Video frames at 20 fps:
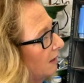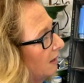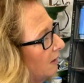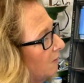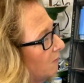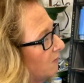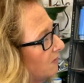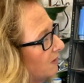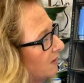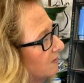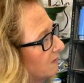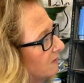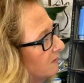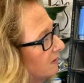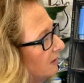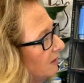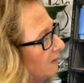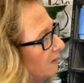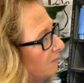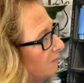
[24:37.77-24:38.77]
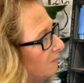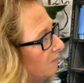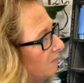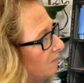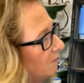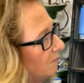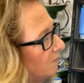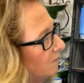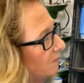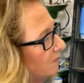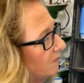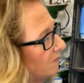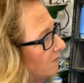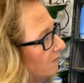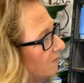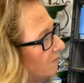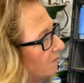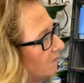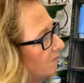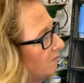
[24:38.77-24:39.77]
and with that same
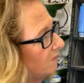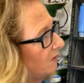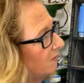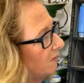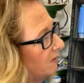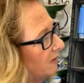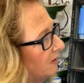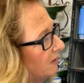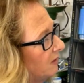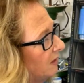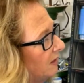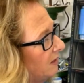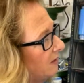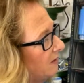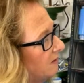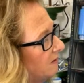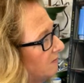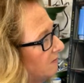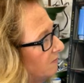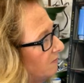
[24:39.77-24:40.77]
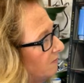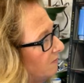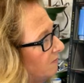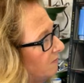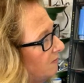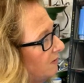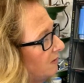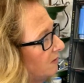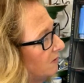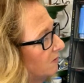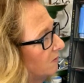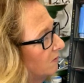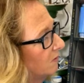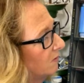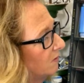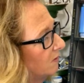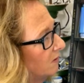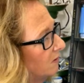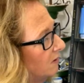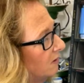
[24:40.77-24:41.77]
very light
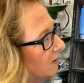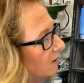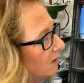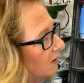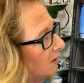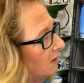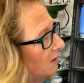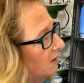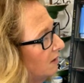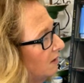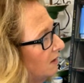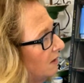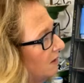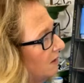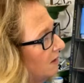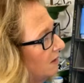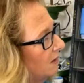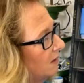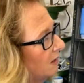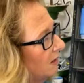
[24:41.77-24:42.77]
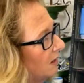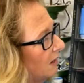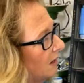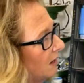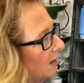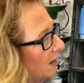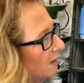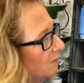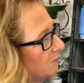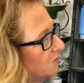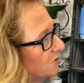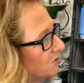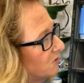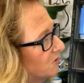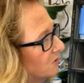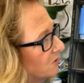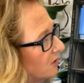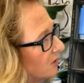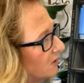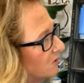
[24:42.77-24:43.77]
feel, I'm
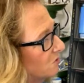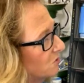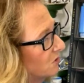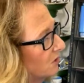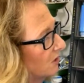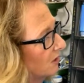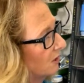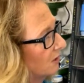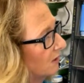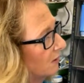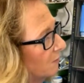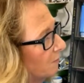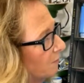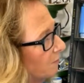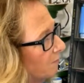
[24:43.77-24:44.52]
just touching